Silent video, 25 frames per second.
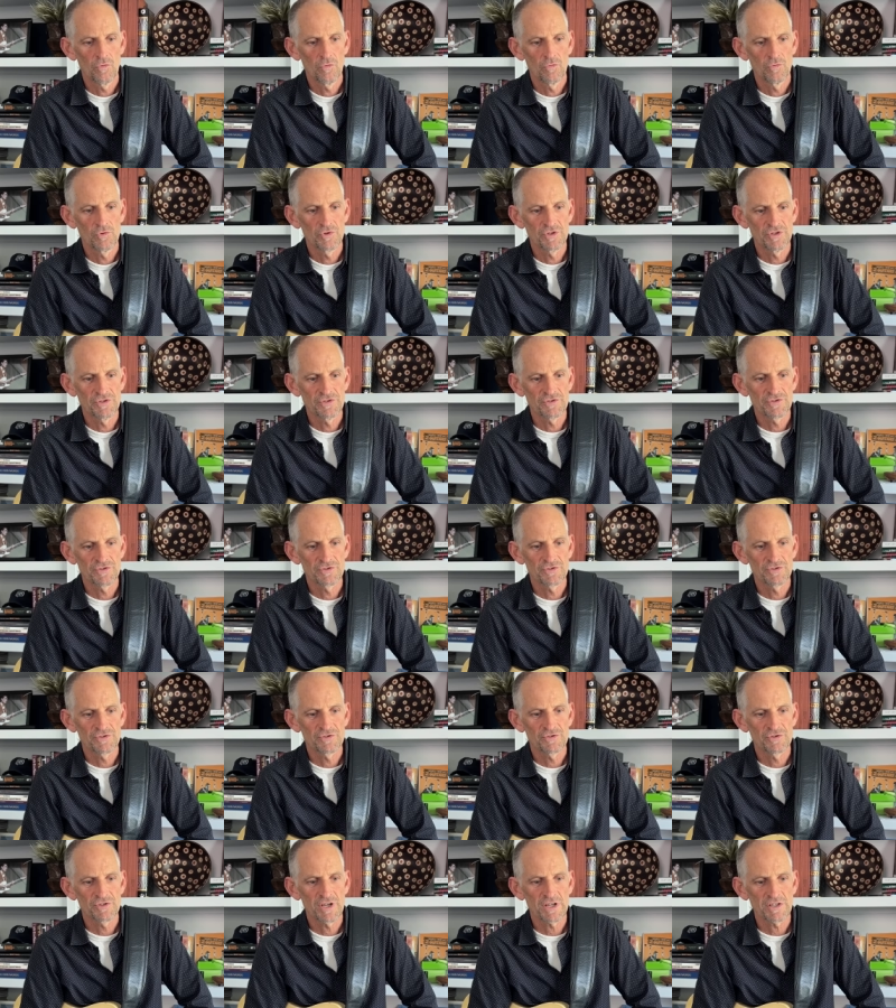she's
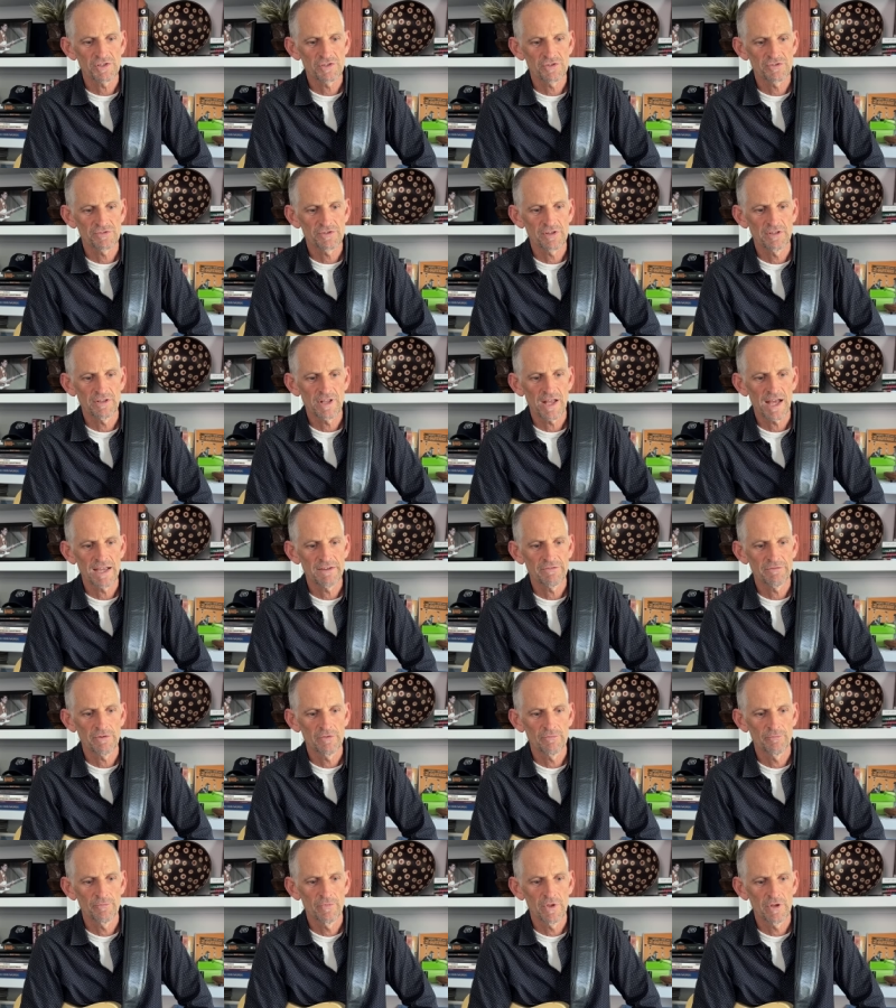such the life
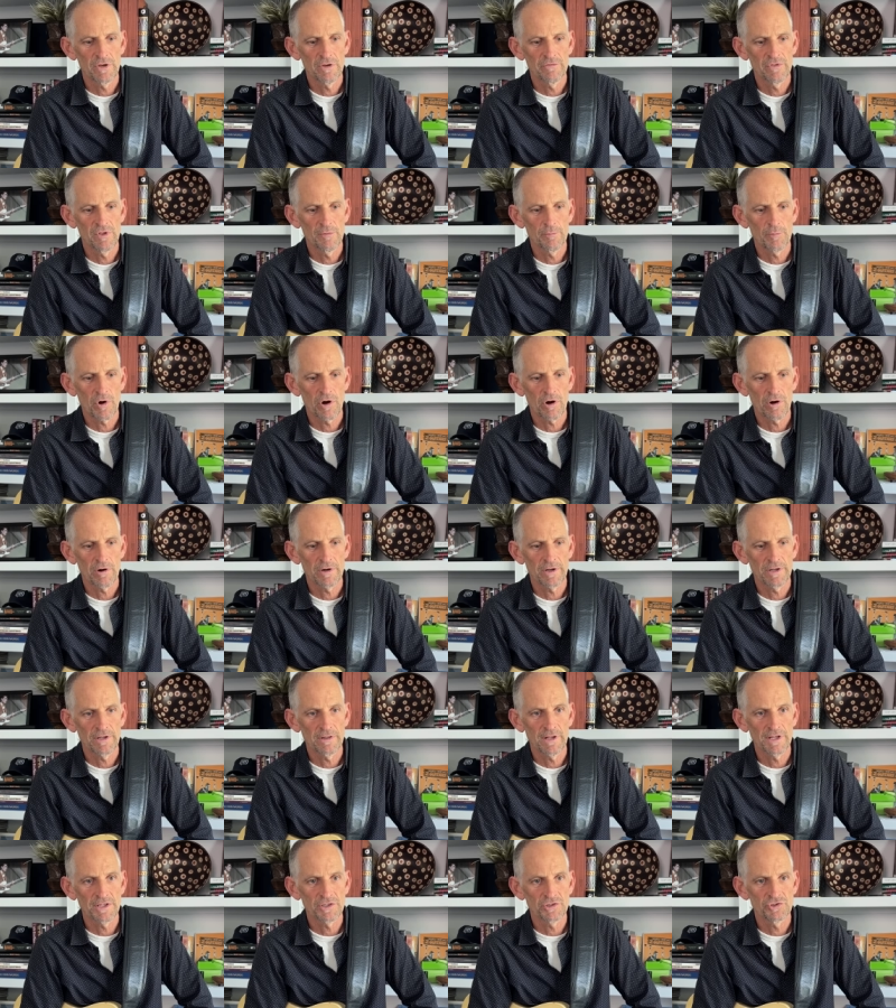of, of the party.
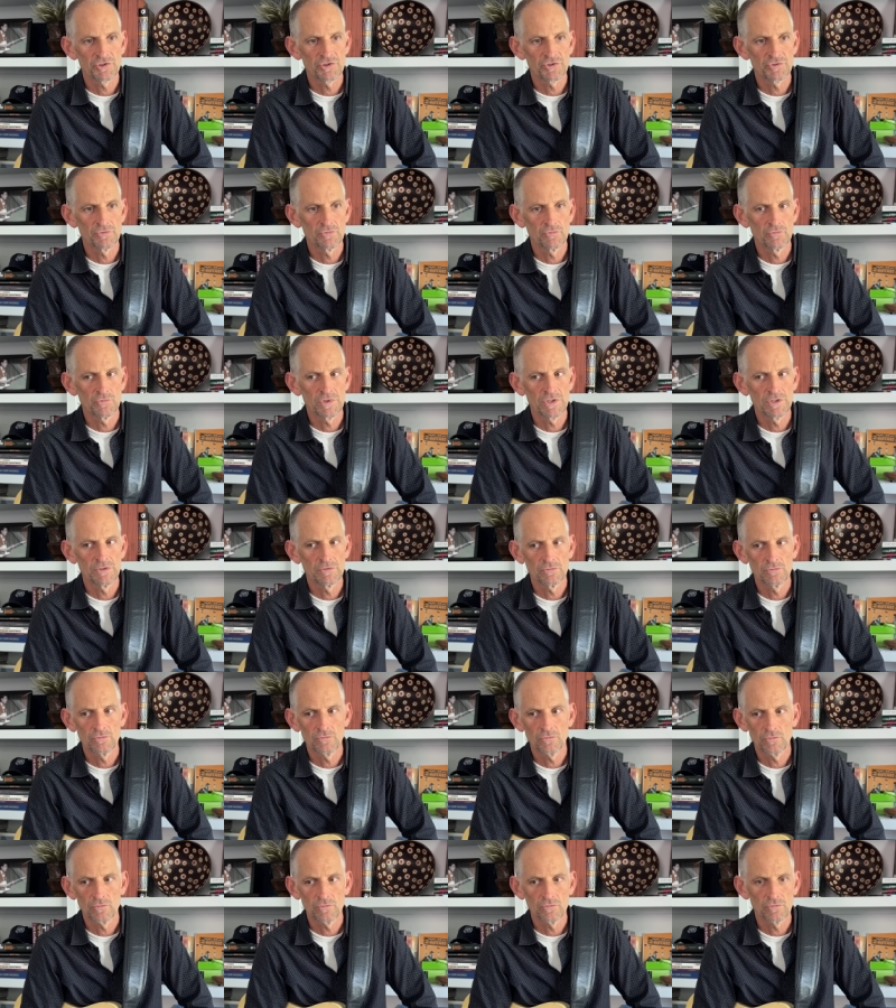Like she, when
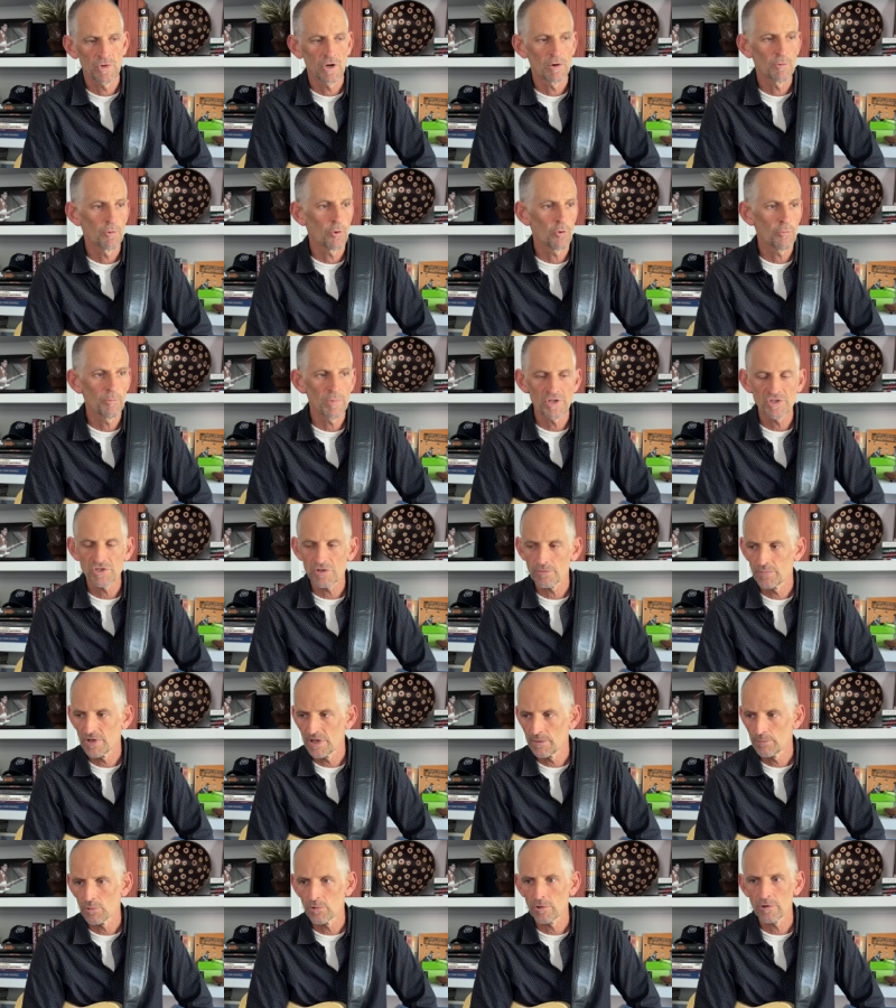a whole bunch of
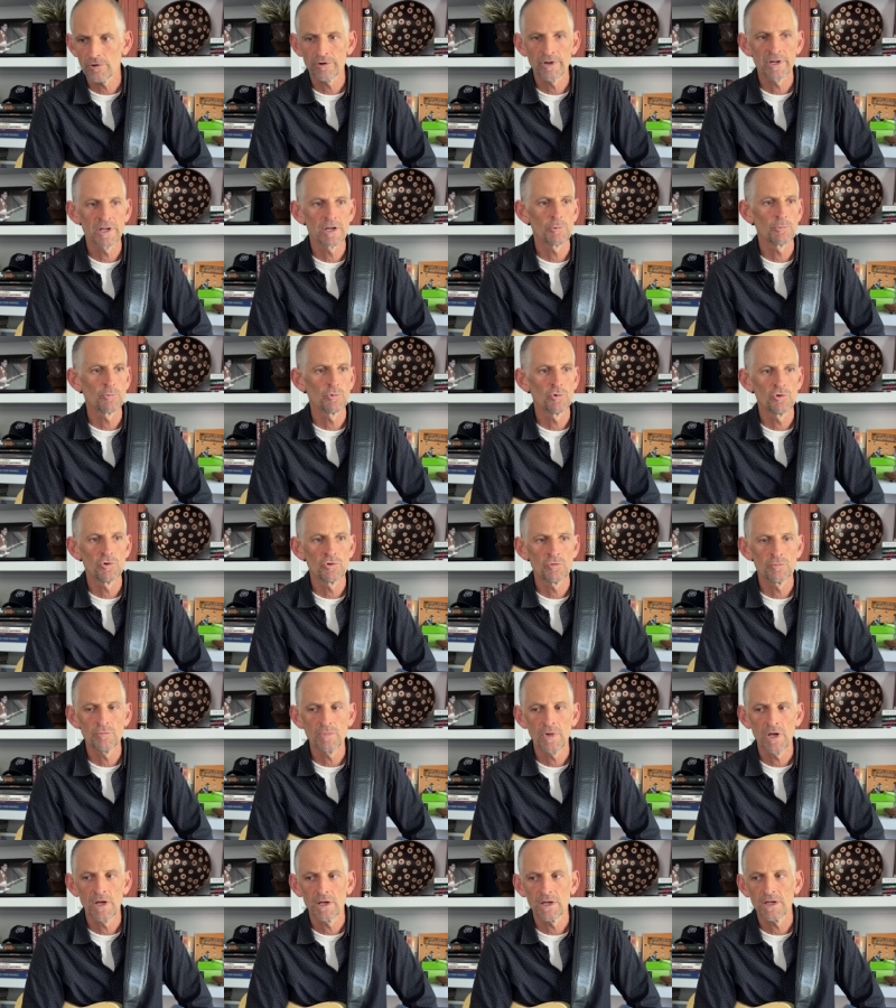people are in a
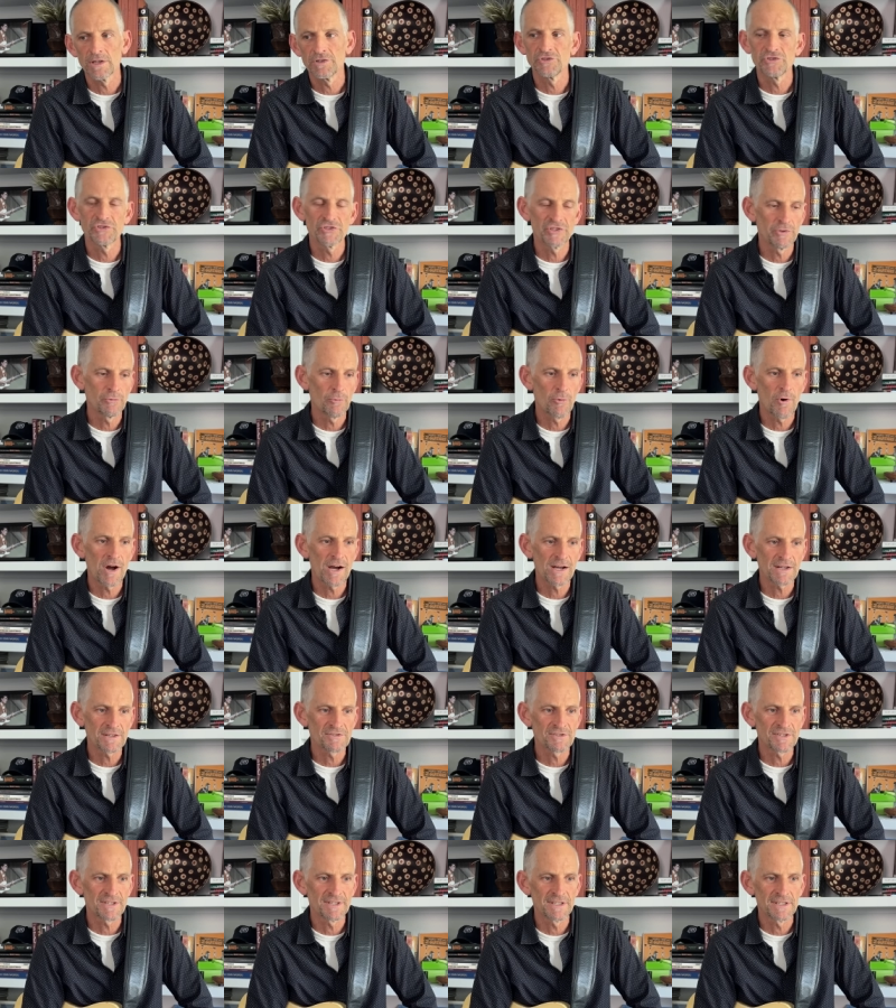room and she
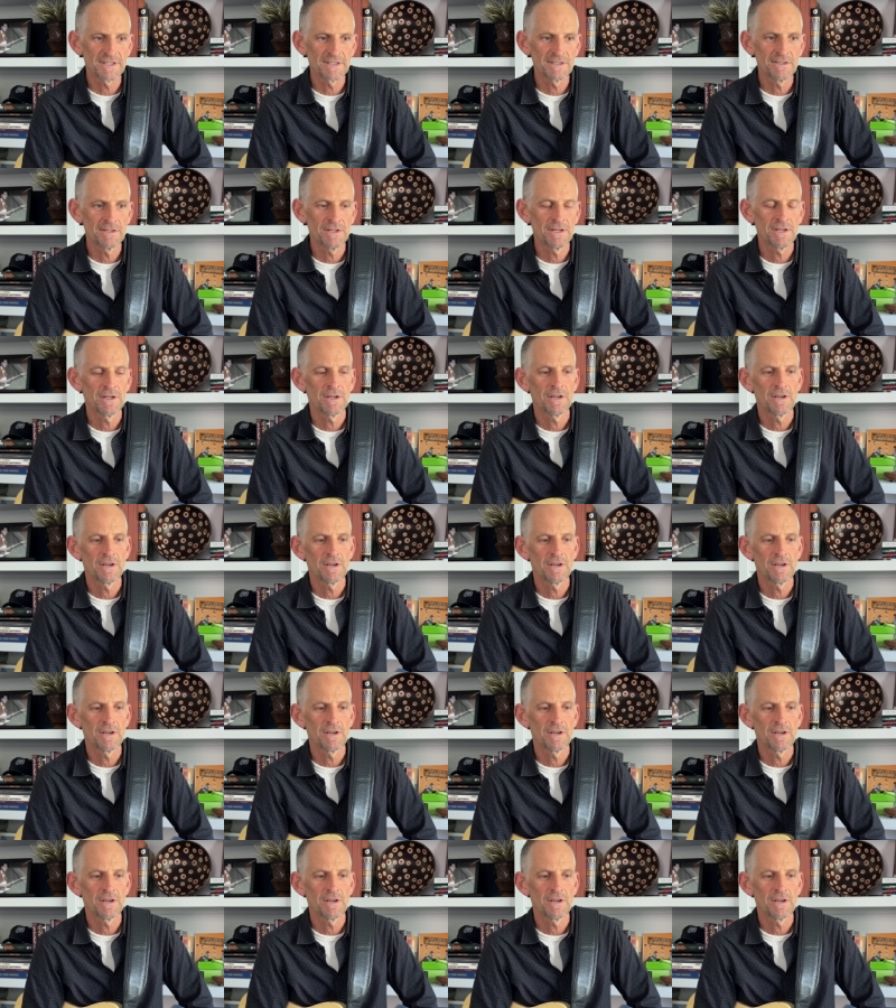walks in,